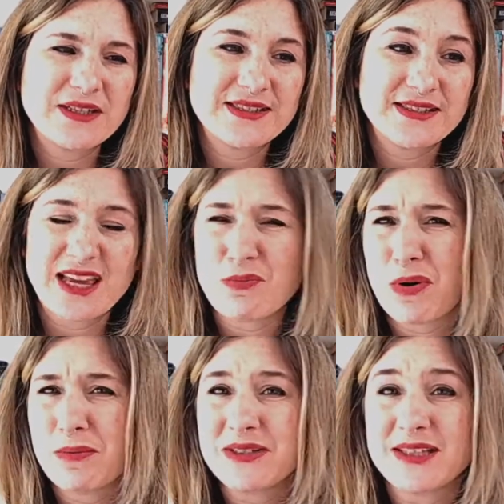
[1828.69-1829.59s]
I would
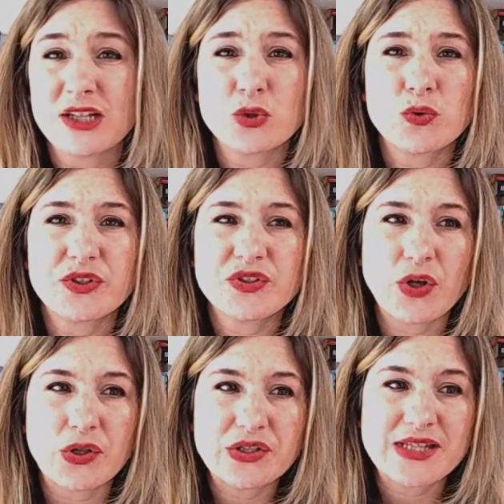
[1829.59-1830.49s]
say, probably
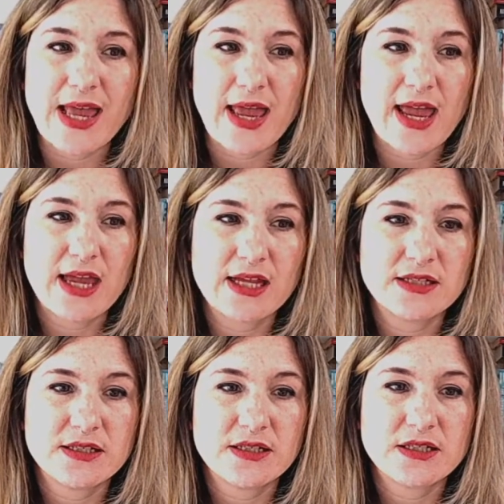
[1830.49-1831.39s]
sexual assault
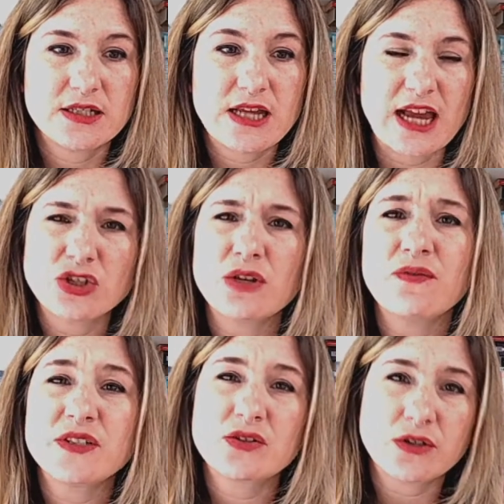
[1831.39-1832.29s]
and
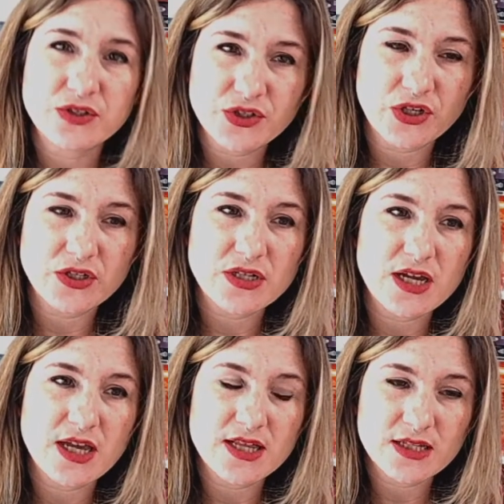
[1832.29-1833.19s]
actually physical
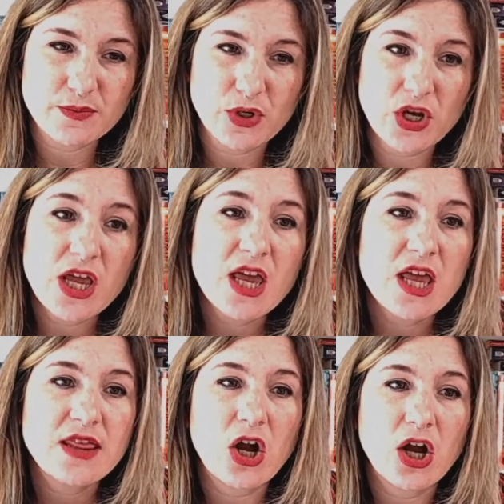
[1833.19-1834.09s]
assault in this
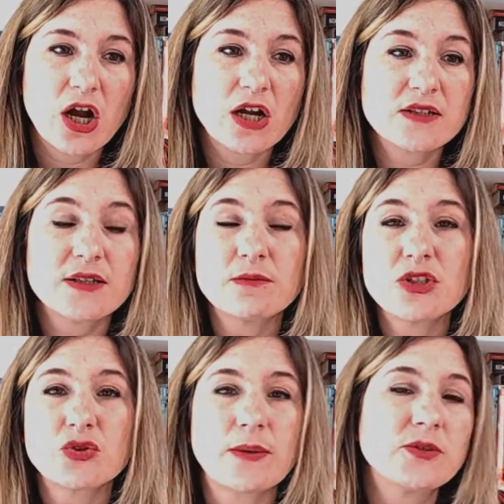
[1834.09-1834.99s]
book. There
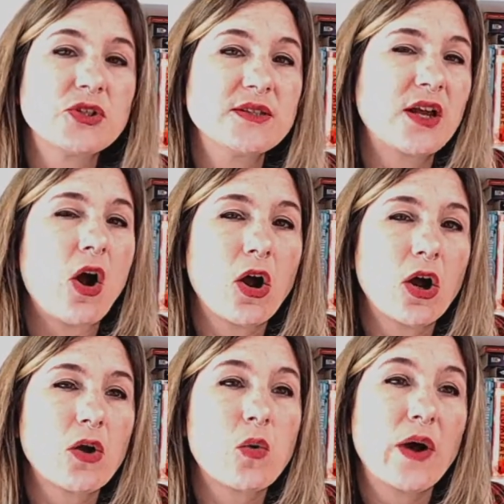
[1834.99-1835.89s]
are some descriptions
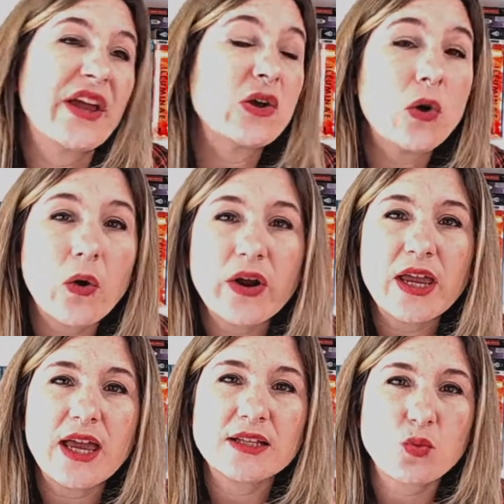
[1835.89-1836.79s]
that are quite
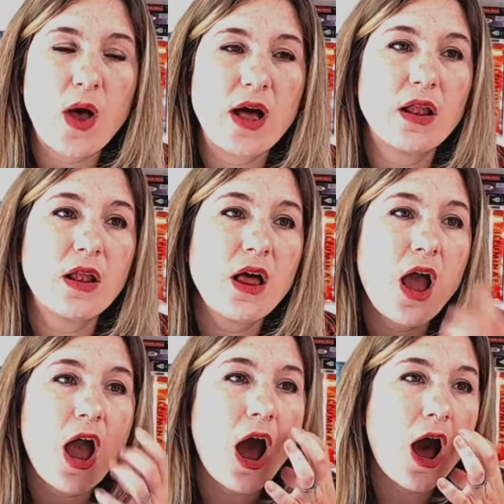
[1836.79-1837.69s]
gory as
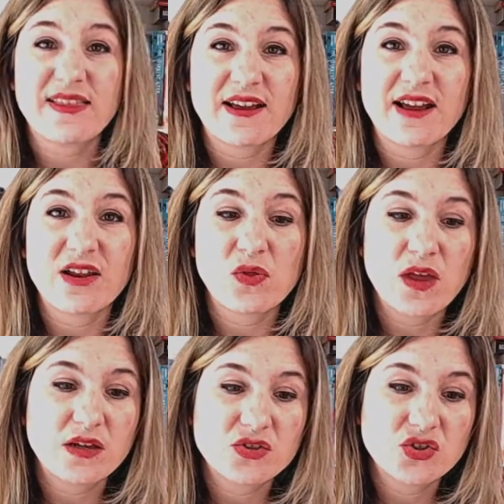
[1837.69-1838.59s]
well, but I like that
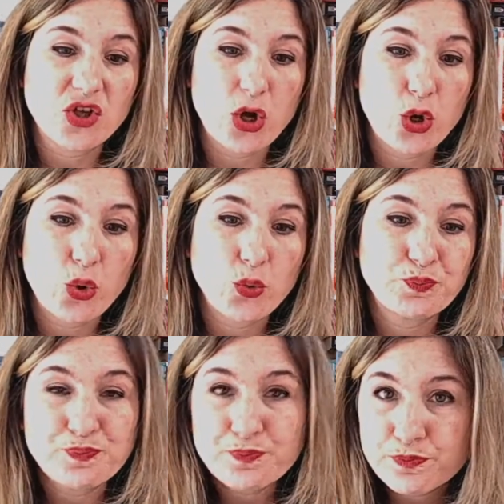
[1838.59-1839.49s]
kind of thing.
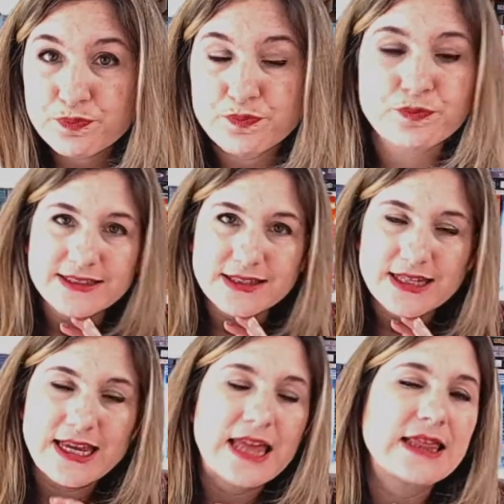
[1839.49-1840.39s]
So, and
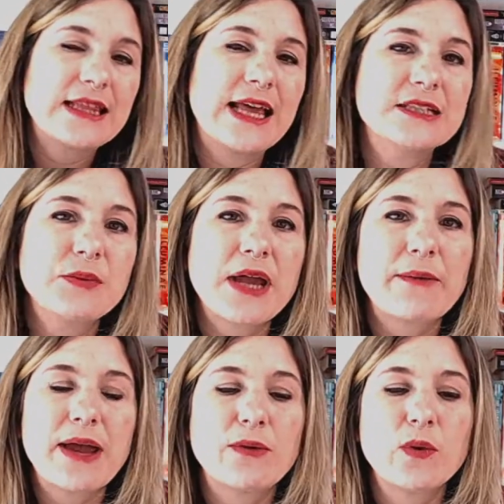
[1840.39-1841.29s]
lastly, the
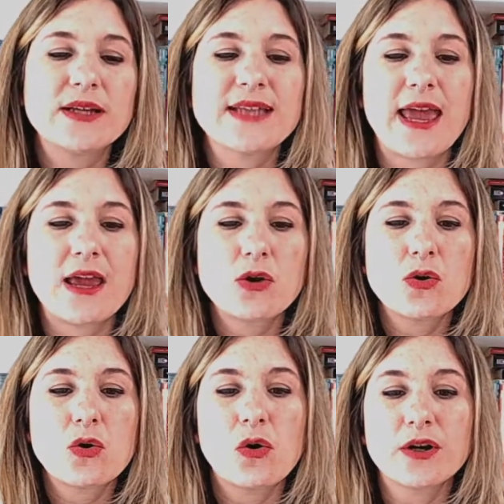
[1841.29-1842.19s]
last book I read was
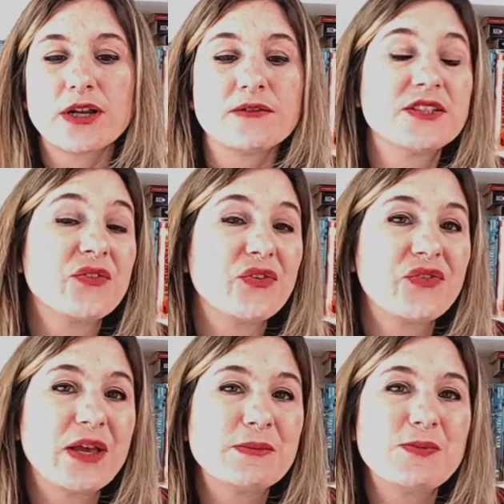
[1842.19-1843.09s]
A Court of
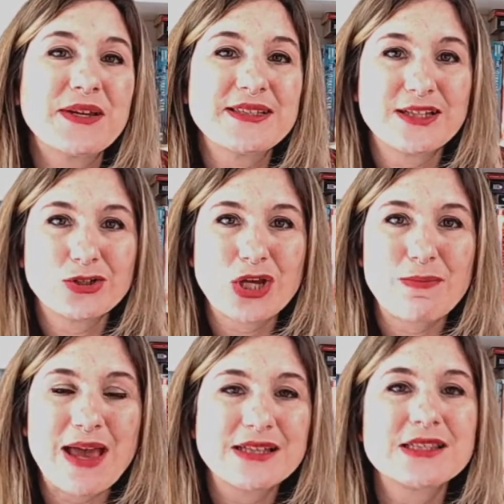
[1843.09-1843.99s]
Silver Flames by
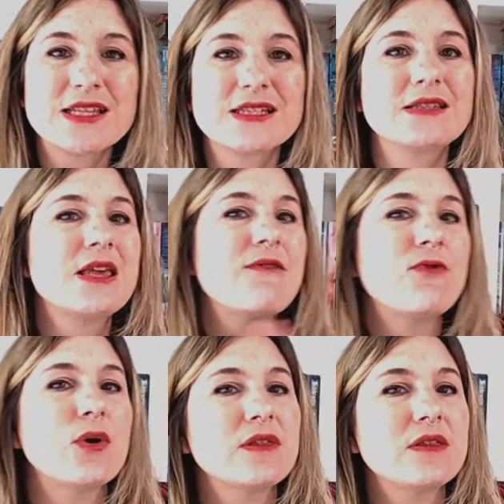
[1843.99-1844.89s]
Sara J. Maas. This
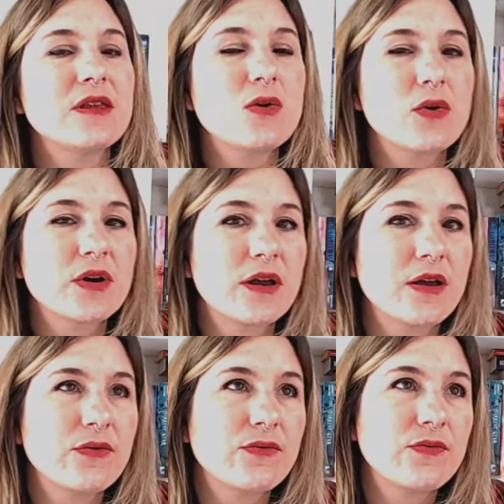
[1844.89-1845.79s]
is the fourth in the
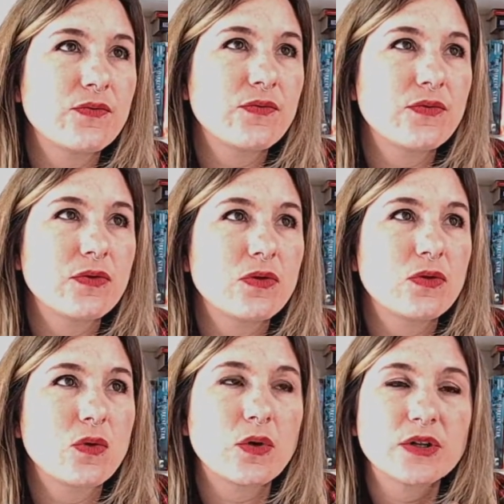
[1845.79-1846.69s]
Court of
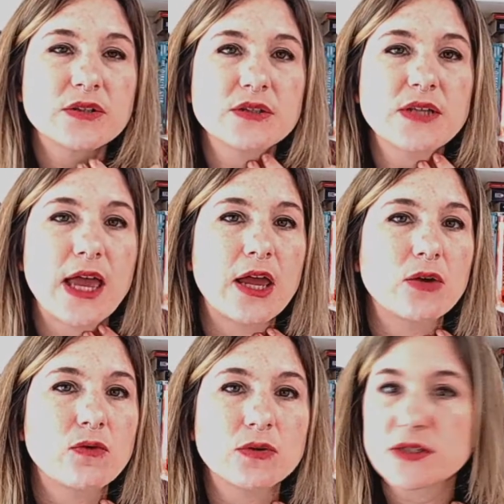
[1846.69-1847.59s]

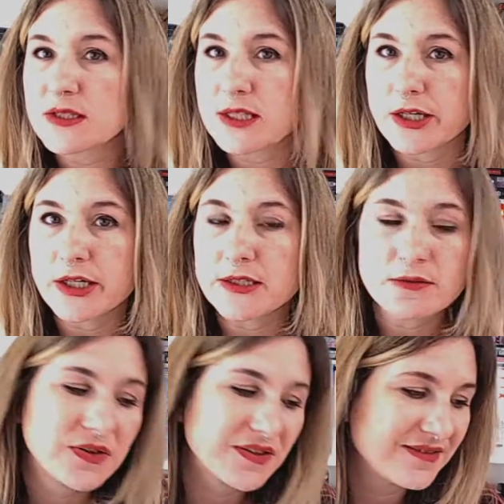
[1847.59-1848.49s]
Thorns and Roses
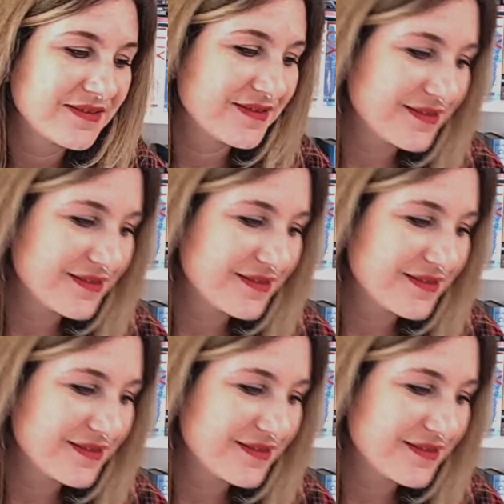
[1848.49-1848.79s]
series.